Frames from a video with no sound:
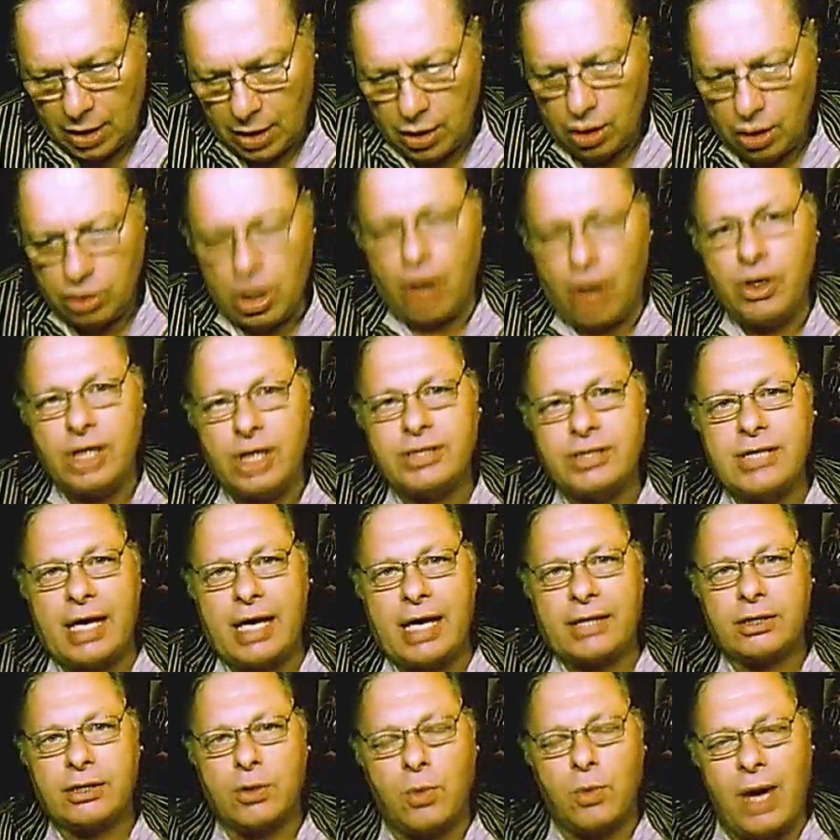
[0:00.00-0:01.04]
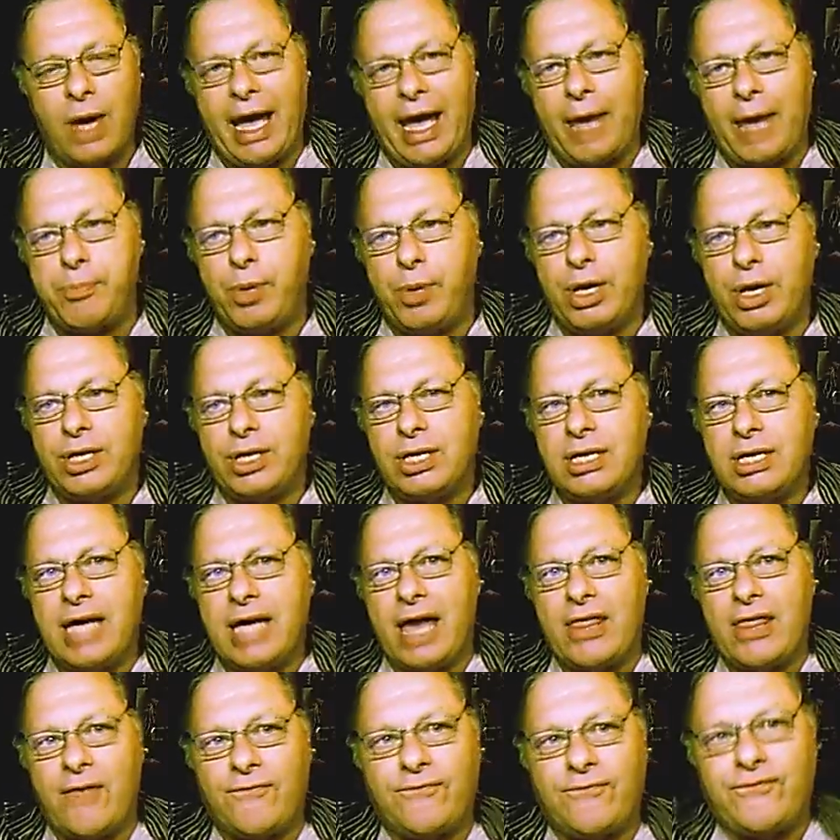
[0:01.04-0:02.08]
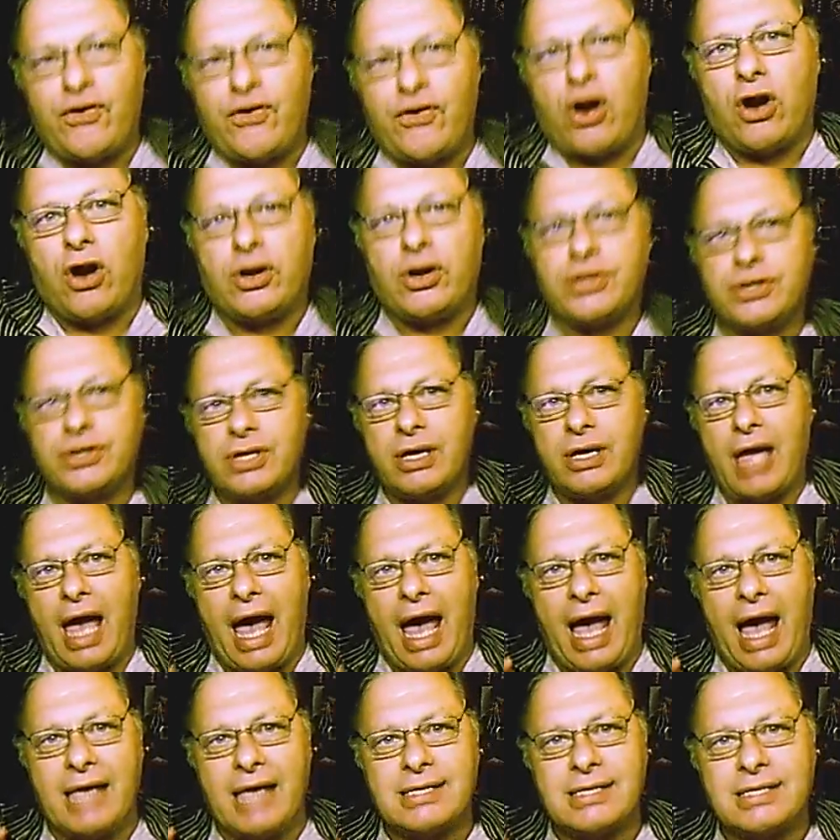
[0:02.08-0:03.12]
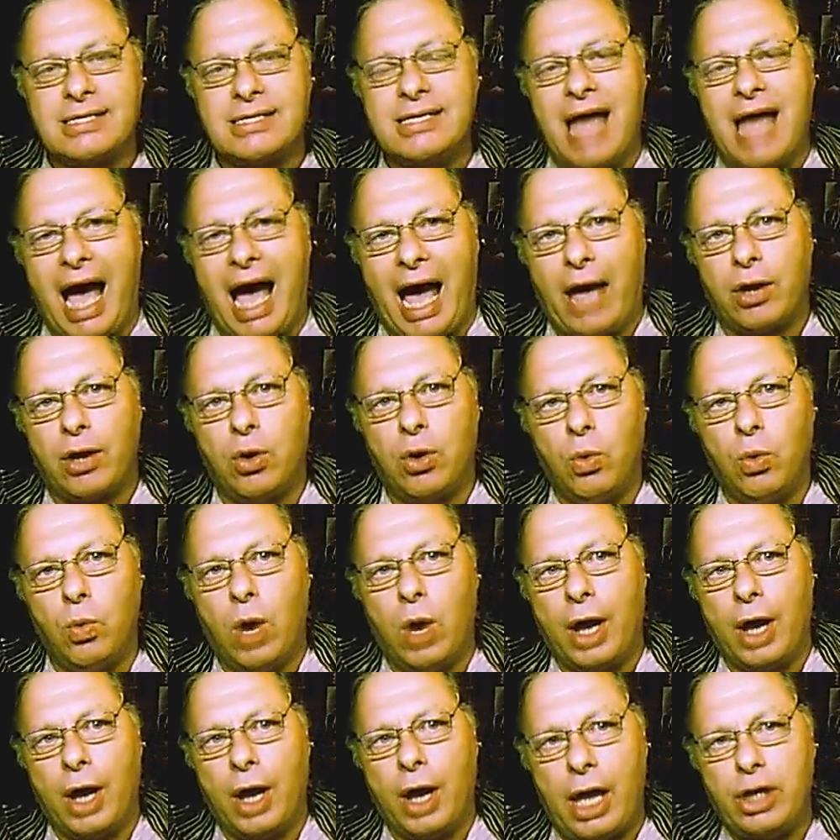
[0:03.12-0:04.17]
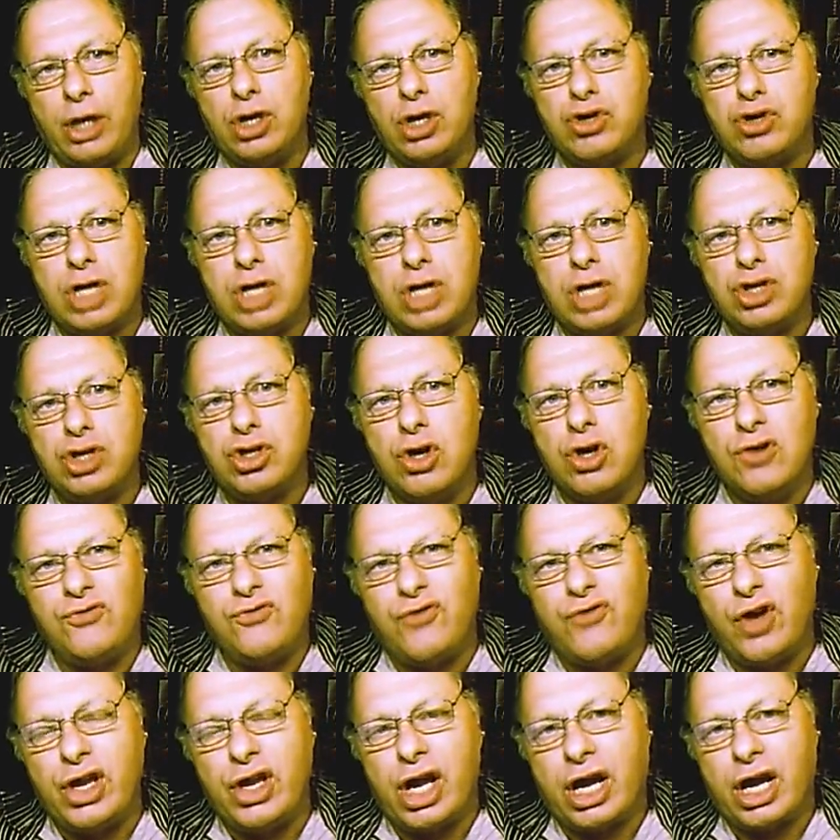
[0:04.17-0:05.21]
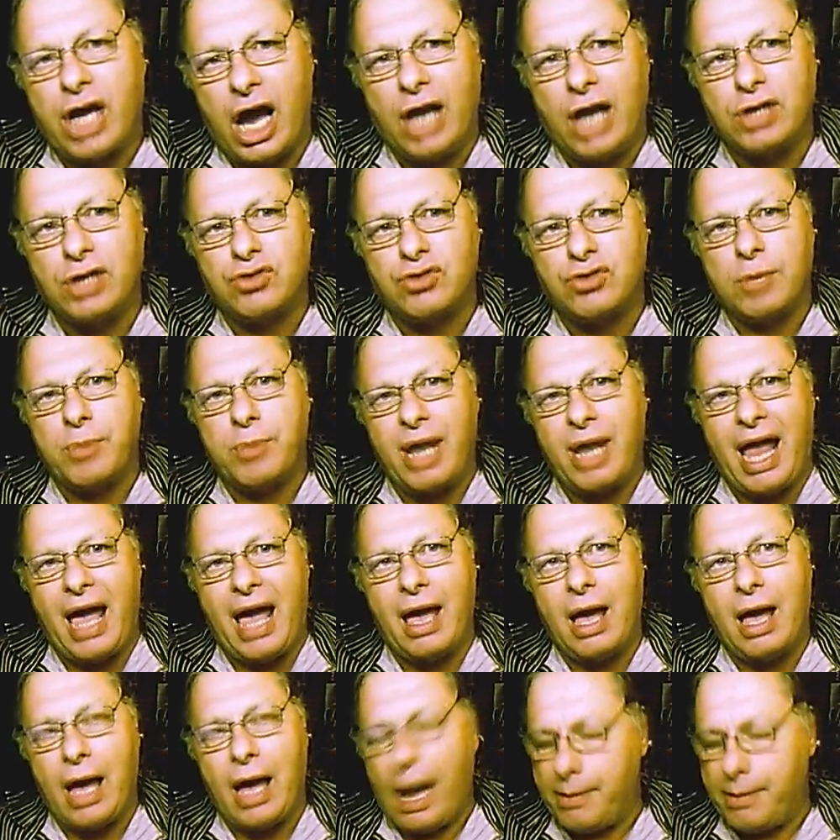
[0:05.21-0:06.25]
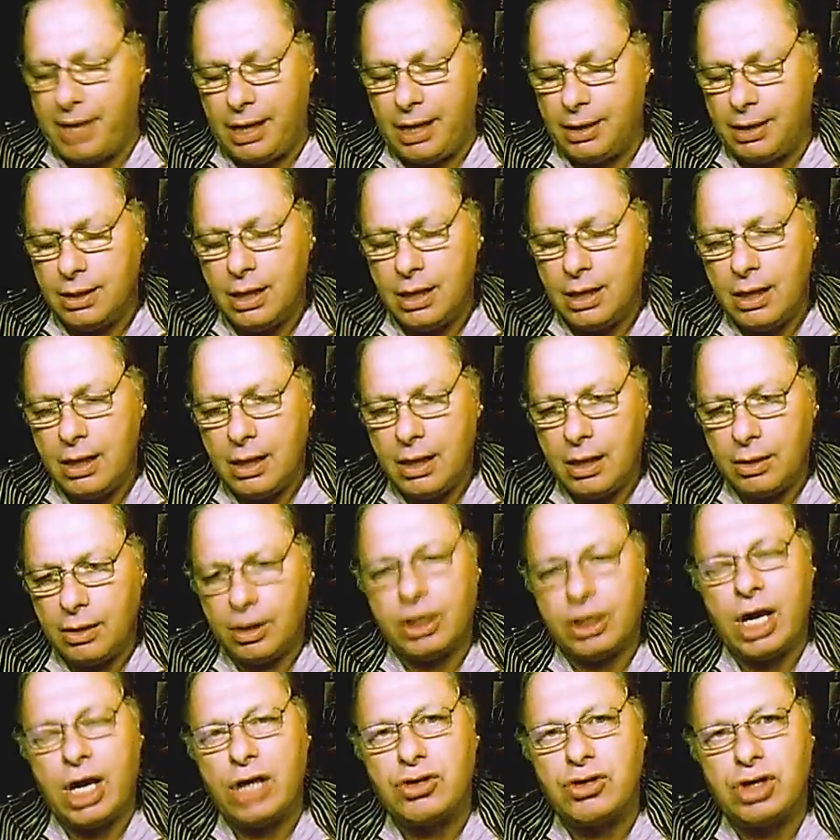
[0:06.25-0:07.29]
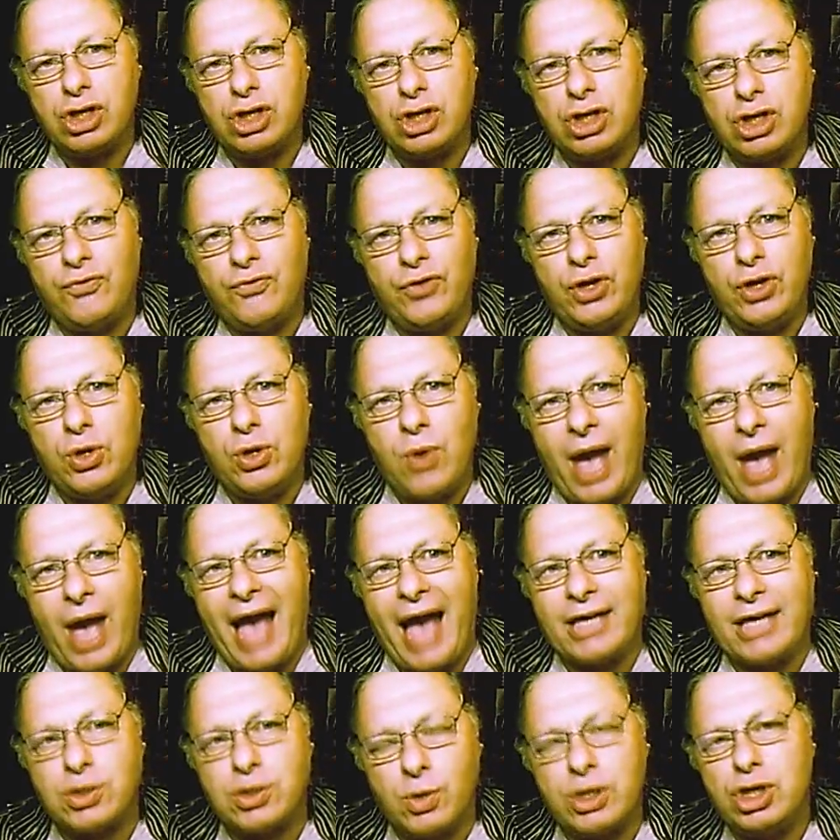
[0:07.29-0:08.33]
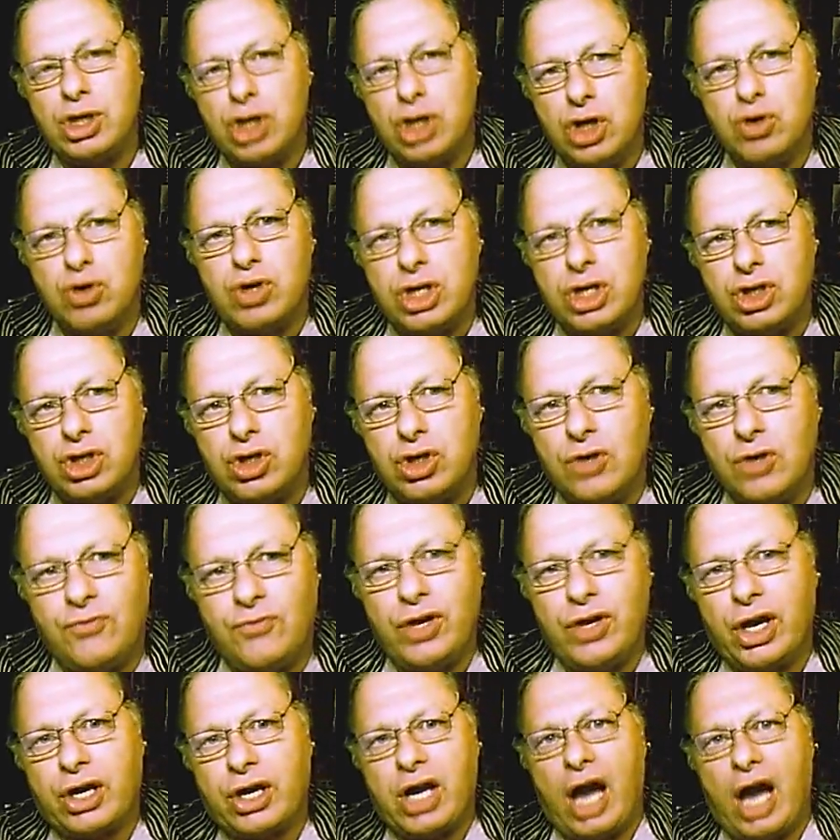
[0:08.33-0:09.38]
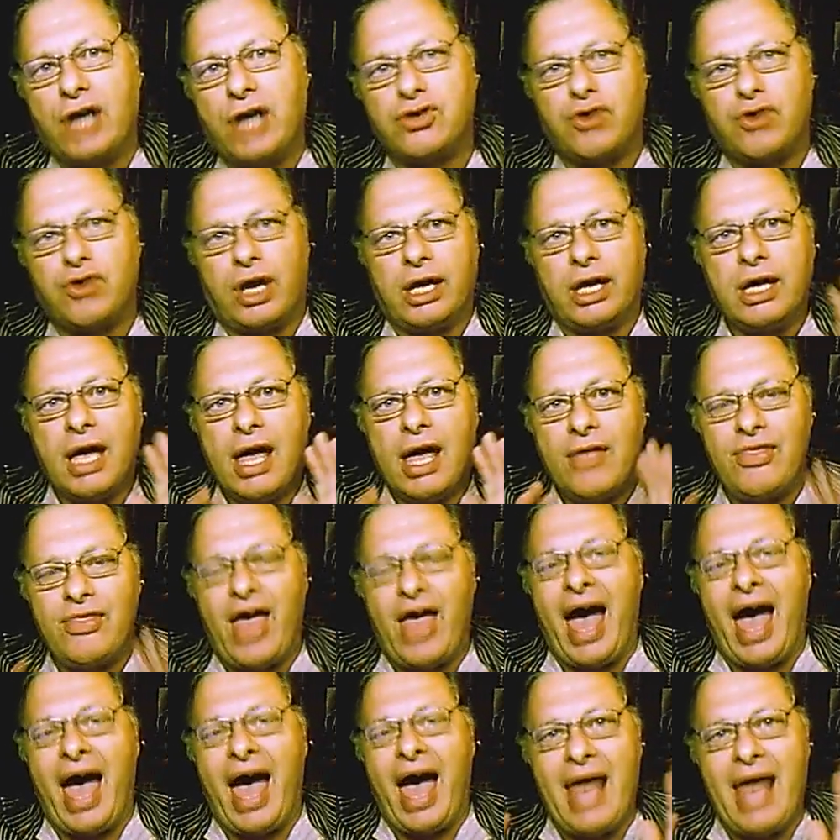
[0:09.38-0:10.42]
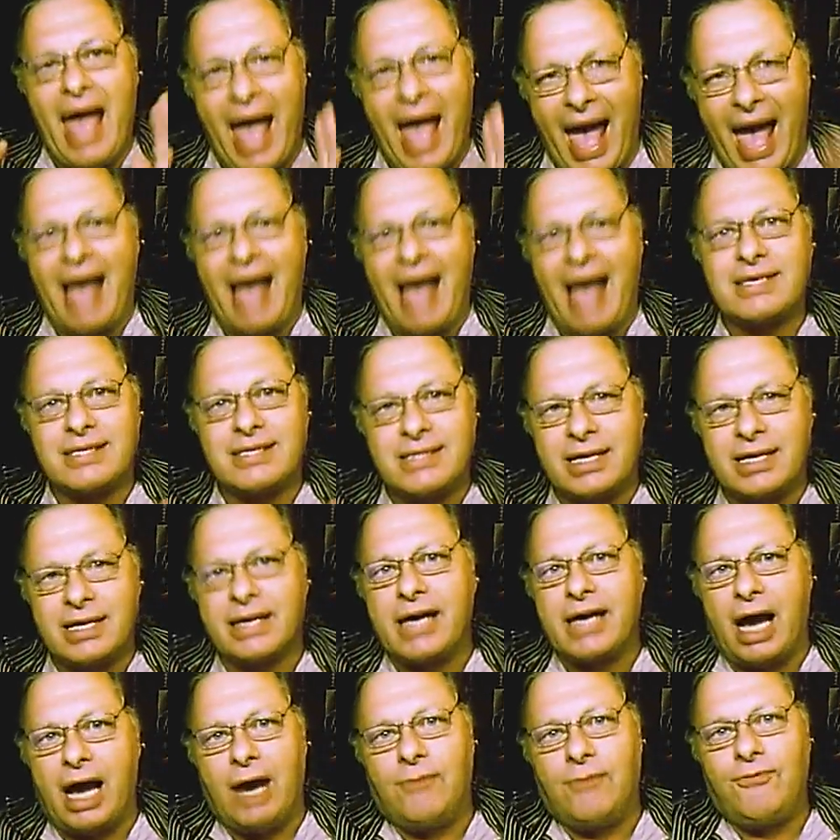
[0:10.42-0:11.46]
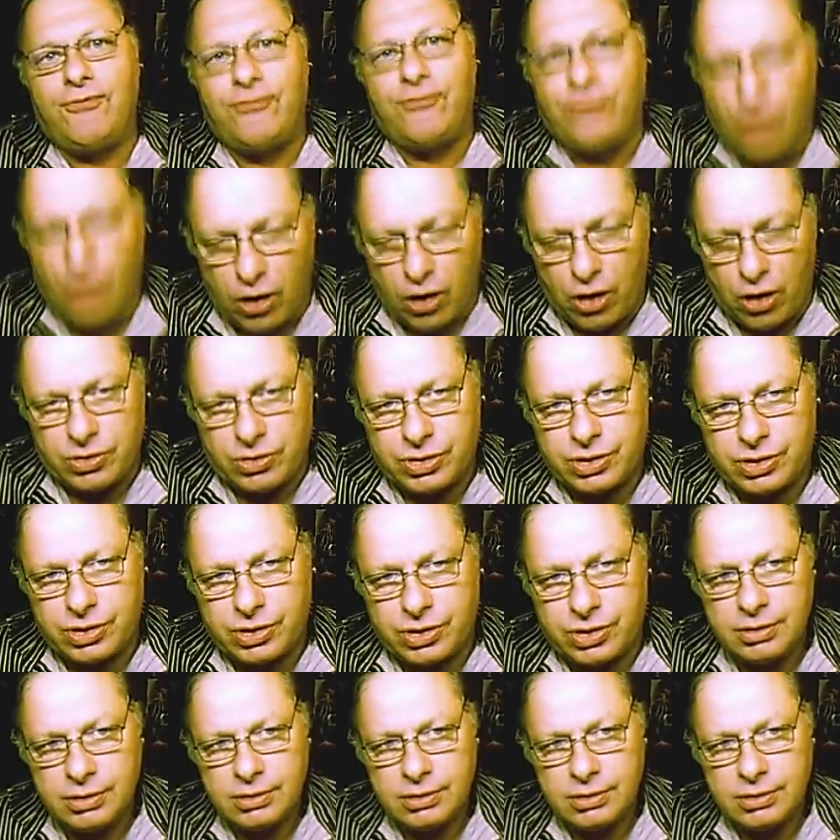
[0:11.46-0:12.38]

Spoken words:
Notice that the way I put it together. First, ask not what you can do for your country. The country can do for you. Ask what you can do for your country. That has to come first.